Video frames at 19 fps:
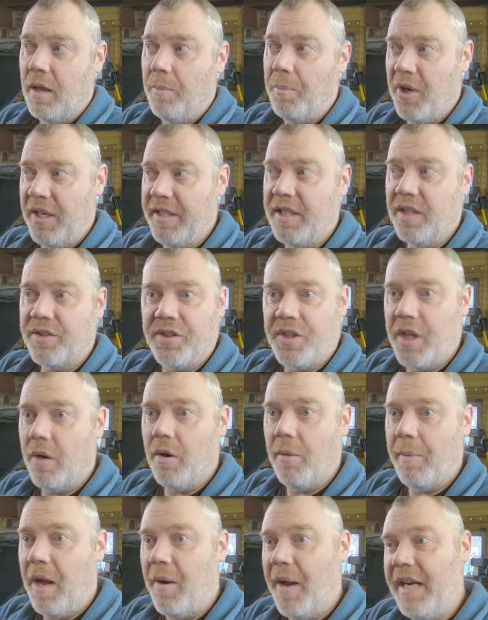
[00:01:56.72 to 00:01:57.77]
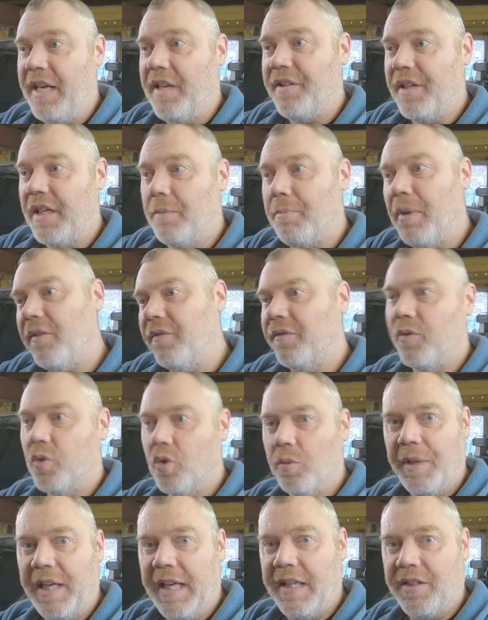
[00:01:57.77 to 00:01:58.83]
but it doesn't know about anything above
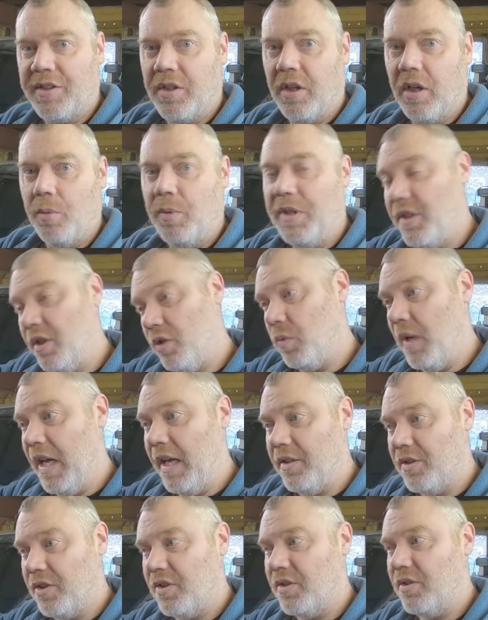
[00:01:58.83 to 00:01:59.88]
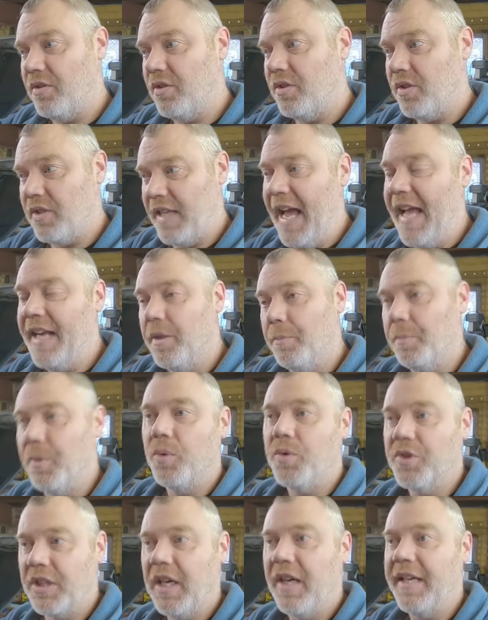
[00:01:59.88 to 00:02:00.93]
4 psi, which is where standard
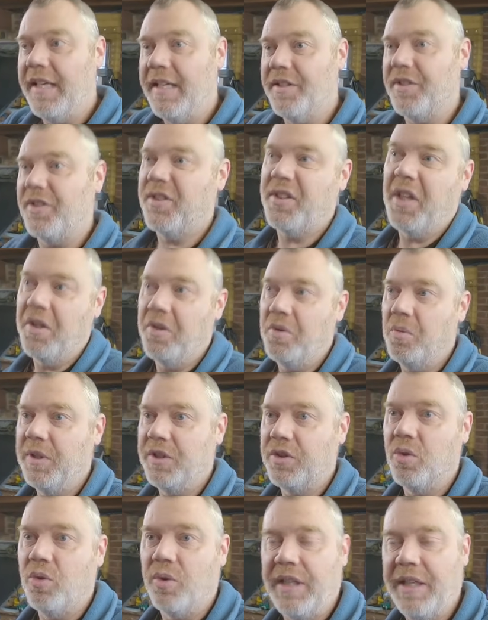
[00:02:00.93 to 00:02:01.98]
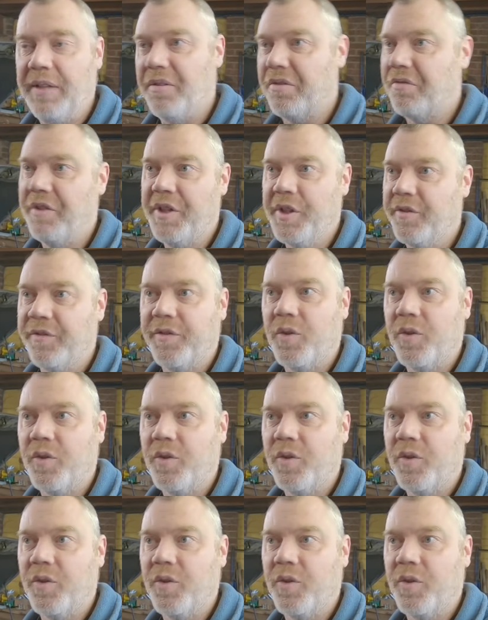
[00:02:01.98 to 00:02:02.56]
boost cut is. So we're talking 3 or